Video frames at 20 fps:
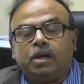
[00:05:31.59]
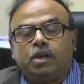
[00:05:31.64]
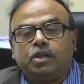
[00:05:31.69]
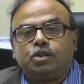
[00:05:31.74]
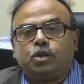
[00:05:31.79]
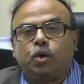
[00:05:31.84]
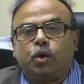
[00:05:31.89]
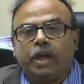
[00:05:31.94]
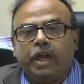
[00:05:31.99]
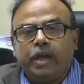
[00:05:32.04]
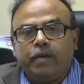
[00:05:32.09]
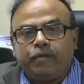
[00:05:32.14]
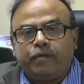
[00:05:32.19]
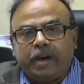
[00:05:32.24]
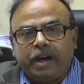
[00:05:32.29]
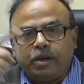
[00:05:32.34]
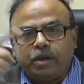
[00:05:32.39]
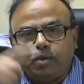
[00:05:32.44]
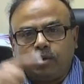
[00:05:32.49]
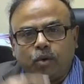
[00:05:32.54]
So, if
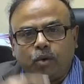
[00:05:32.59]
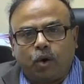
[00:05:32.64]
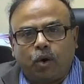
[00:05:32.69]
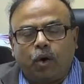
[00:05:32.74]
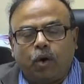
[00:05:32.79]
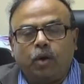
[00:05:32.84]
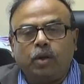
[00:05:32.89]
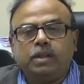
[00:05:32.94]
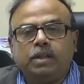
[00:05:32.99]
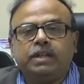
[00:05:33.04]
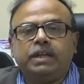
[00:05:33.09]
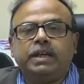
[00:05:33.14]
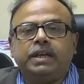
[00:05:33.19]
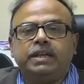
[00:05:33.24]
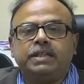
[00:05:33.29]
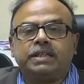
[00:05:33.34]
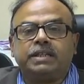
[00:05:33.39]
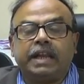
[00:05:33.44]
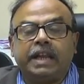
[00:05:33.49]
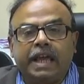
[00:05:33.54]
I do all
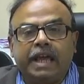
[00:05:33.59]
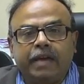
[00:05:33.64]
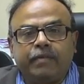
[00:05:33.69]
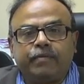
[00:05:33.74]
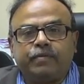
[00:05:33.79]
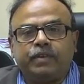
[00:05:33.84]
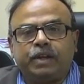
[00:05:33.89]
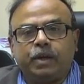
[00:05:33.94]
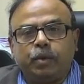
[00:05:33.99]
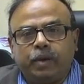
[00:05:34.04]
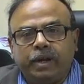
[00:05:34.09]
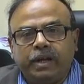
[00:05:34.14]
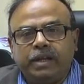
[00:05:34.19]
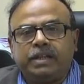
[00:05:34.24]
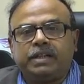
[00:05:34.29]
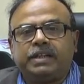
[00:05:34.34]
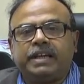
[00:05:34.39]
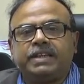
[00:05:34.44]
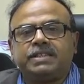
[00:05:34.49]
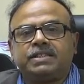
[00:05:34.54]
these, and if during
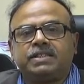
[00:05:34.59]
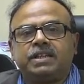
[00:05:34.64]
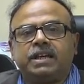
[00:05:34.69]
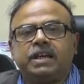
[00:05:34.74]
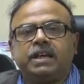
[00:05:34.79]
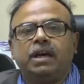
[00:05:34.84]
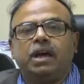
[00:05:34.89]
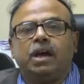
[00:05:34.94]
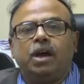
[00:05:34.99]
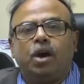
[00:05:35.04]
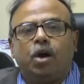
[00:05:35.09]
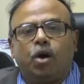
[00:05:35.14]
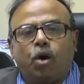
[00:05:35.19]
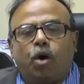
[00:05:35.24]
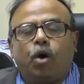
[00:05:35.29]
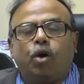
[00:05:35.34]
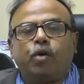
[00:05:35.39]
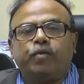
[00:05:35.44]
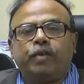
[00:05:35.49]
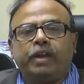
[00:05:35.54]
the testing
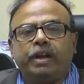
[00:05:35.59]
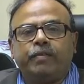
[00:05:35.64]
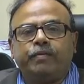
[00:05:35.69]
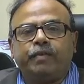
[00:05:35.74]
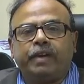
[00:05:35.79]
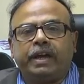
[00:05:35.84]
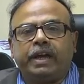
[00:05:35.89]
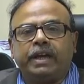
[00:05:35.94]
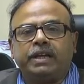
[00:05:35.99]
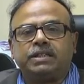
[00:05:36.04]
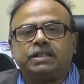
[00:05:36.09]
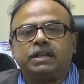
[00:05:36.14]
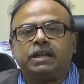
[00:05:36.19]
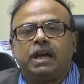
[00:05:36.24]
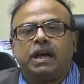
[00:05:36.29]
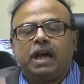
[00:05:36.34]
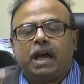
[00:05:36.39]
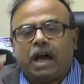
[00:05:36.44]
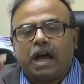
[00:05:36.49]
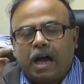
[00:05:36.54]
or verification
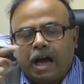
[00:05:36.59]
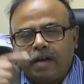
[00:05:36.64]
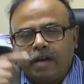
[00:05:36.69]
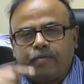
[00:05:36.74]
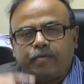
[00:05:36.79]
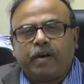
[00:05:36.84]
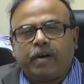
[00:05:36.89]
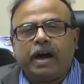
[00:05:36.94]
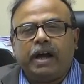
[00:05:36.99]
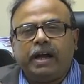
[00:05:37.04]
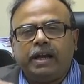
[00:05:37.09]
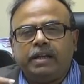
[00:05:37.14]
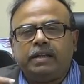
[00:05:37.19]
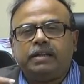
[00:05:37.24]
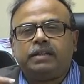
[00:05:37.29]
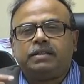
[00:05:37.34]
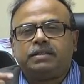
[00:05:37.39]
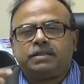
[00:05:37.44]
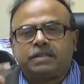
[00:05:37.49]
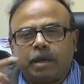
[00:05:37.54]
I
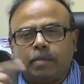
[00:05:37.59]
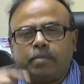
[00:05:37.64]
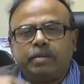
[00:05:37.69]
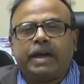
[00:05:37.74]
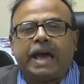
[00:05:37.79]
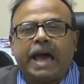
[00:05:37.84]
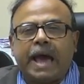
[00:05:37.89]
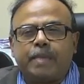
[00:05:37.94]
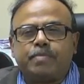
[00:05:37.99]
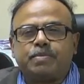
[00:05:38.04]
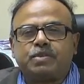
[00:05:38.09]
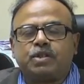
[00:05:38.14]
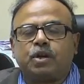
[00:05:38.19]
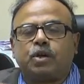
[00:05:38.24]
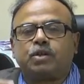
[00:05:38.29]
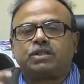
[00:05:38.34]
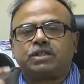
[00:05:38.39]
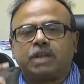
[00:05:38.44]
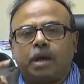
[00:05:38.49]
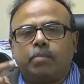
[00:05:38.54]
find some gaps
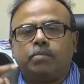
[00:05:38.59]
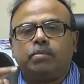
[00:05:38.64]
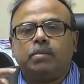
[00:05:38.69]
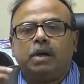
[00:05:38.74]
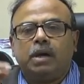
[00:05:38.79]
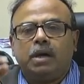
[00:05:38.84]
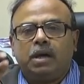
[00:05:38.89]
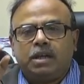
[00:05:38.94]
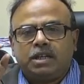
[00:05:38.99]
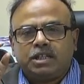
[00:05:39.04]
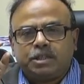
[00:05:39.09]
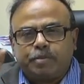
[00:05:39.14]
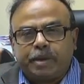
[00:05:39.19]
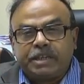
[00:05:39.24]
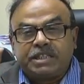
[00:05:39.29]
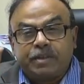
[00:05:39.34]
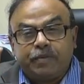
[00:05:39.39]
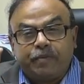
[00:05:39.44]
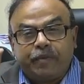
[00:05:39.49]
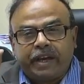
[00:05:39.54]
or some
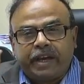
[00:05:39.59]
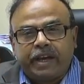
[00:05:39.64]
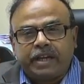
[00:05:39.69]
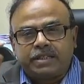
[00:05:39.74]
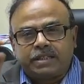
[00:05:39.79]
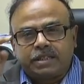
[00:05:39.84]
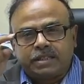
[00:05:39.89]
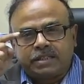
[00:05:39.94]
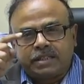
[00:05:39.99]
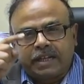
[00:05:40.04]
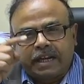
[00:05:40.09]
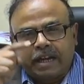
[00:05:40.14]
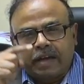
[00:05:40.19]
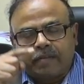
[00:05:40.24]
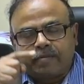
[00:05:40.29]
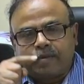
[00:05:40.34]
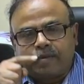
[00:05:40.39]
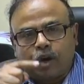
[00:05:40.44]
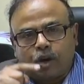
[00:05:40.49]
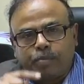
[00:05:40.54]
specifications that
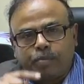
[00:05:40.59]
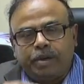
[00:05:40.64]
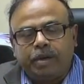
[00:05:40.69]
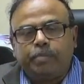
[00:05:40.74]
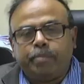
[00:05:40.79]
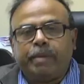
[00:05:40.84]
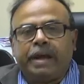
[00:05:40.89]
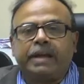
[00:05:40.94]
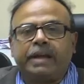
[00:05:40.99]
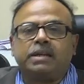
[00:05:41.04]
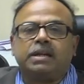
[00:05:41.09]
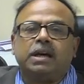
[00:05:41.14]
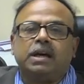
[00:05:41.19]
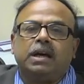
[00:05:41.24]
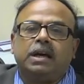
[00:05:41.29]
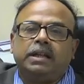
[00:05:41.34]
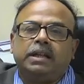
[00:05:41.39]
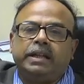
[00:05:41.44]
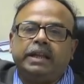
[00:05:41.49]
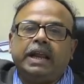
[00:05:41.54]
have not been met,
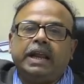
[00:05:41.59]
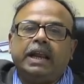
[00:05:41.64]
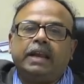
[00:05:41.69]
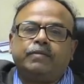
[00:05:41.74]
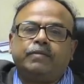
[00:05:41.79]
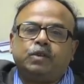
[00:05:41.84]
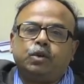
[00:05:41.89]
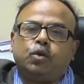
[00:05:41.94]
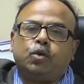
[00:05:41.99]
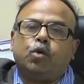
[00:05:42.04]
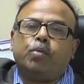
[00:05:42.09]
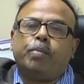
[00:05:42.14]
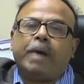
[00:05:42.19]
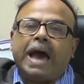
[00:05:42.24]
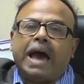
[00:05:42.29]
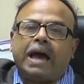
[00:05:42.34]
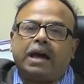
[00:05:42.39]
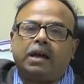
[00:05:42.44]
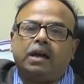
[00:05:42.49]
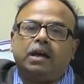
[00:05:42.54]
then I will have to go
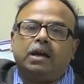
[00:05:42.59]
back